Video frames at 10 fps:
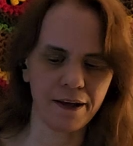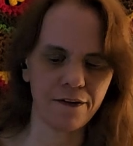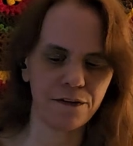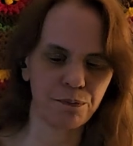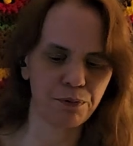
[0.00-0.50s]

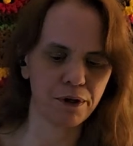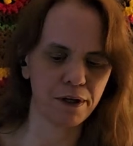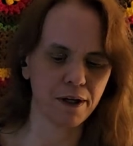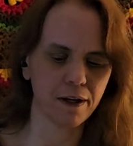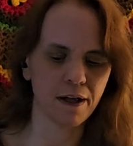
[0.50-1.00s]
is
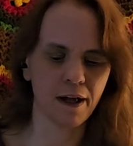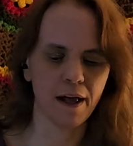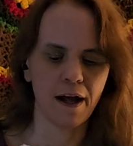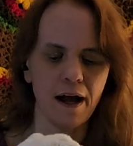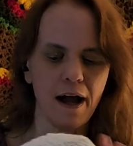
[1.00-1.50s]
pretty,
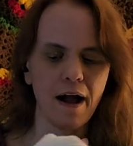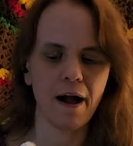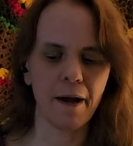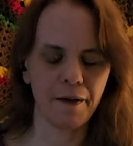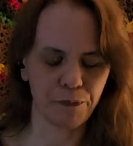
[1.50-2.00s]

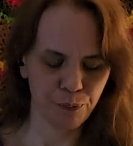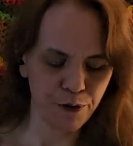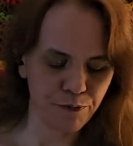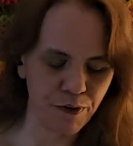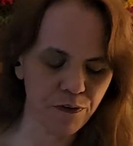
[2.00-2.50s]
it's
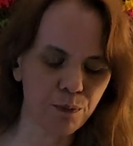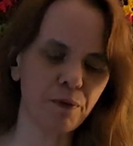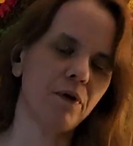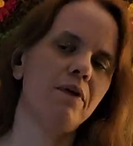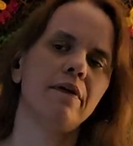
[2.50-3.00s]
pretty
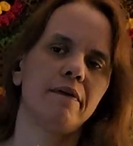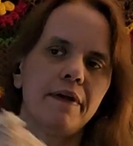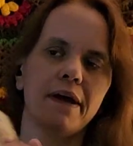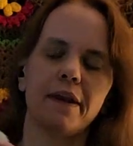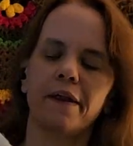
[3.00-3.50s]
visible
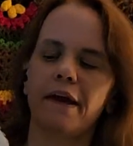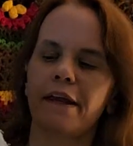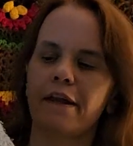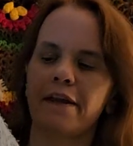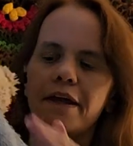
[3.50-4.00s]
in
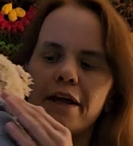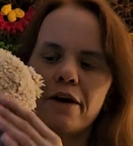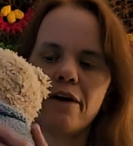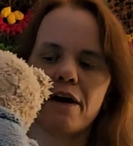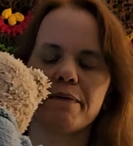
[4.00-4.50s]
a knitted
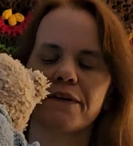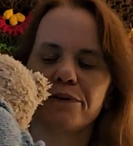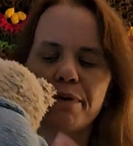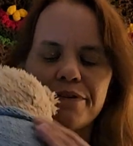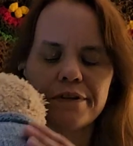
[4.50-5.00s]
garment,
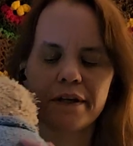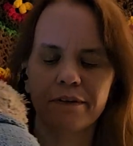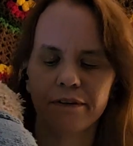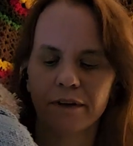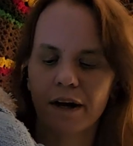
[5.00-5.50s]
especially in
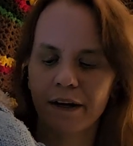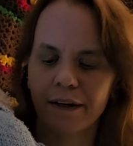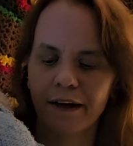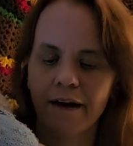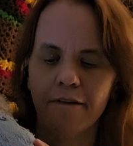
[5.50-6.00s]

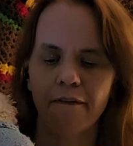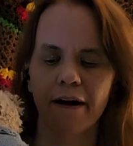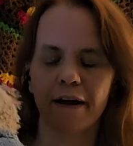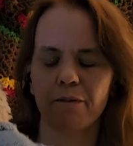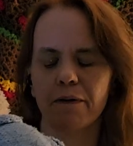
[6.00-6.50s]
stockinette,
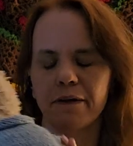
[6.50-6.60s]
right? When